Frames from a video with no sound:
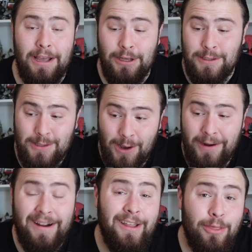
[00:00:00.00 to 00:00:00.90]

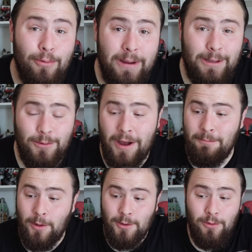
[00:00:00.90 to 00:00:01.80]
Sonic 3
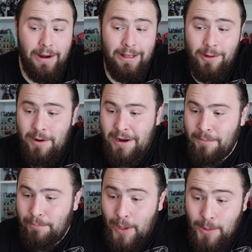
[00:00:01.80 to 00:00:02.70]
dropped a trailer in a
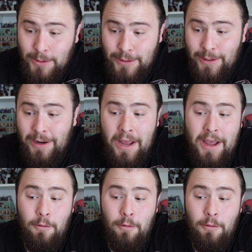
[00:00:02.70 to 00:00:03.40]
poster